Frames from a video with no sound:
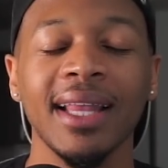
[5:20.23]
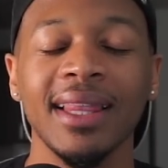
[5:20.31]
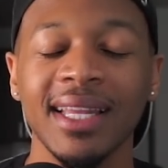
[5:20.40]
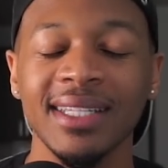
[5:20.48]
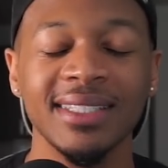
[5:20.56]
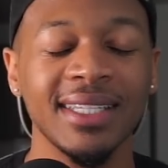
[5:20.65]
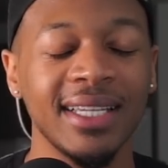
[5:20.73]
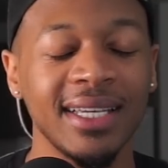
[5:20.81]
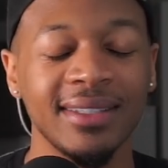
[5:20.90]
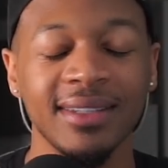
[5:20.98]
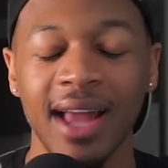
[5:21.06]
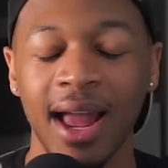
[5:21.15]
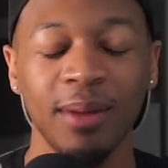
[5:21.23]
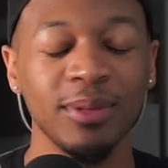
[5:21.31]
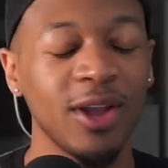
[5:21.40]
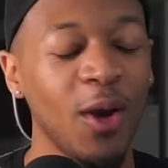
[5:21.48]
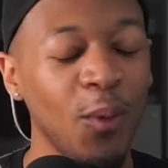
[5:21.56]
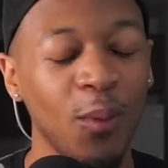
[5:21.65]
And listen, I
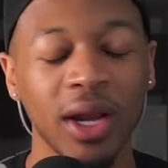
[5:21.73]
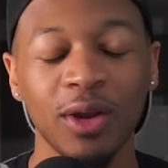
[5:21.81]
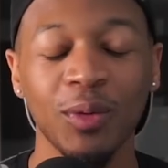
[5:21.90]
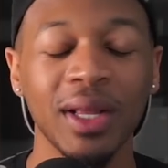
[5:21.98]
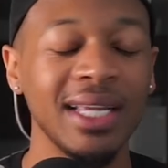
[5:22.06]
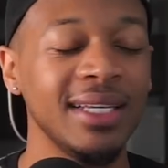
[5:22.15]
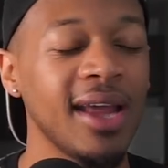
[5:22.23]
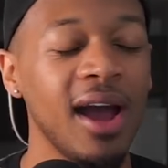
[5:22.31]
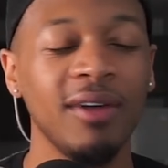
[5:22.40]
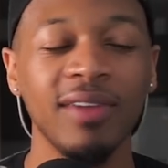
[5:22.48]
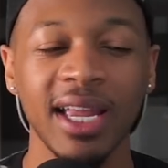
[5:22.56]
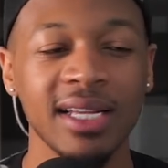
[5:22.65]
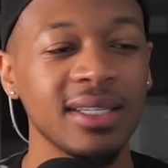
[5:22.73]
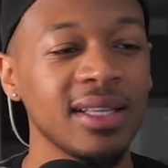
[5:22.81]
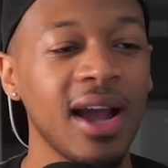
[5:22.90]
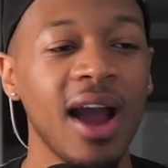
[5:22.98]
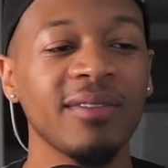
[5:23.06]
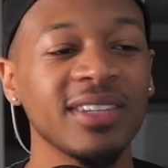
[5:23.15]
don't want to really delve into the
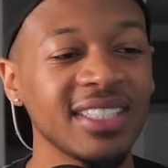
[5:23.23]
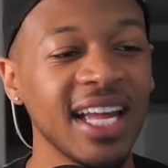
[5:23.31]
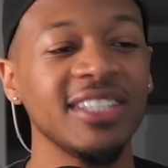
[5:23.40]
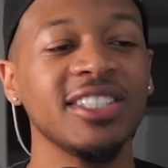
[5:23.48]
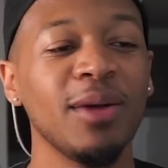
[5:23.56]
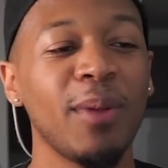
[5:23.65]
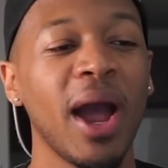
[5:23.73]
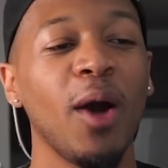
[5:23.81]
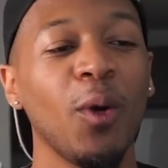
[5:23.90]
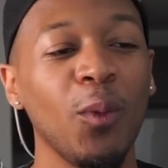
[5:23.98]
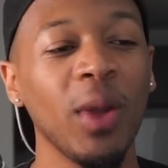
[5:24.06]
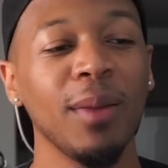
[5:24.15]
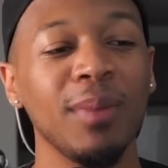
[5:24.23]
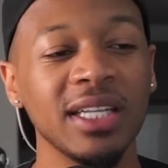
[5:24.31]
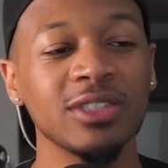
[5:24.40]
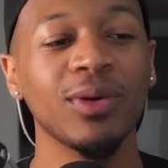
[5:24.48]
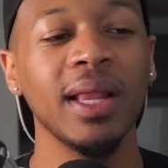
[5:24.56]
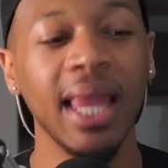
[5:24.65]
conversation about
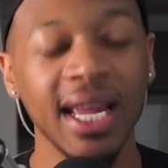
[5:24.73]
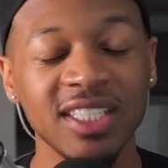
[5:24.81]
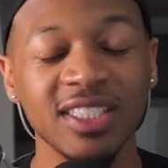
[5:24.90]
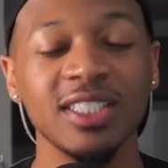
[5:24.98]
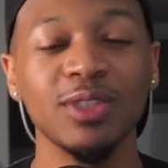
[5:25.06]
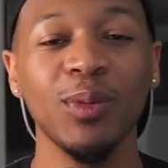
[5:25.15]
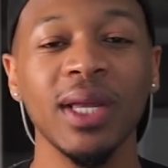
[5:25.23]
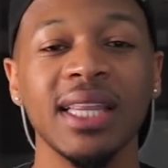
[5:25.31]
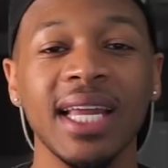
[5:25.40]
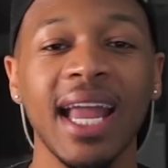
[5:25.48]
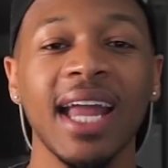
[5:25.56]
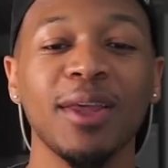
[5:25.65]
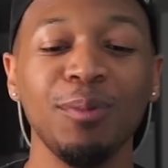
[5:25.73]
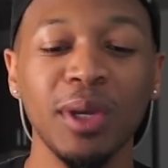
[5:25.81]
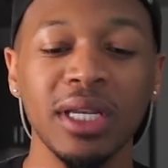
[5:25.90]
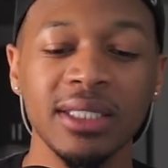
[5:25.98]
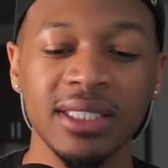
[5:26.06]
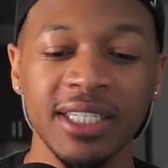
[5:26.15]
women's relations with the gay
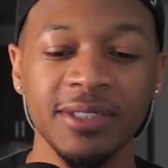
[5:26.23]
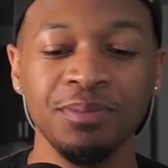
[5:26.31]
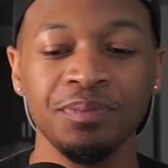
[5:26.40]
community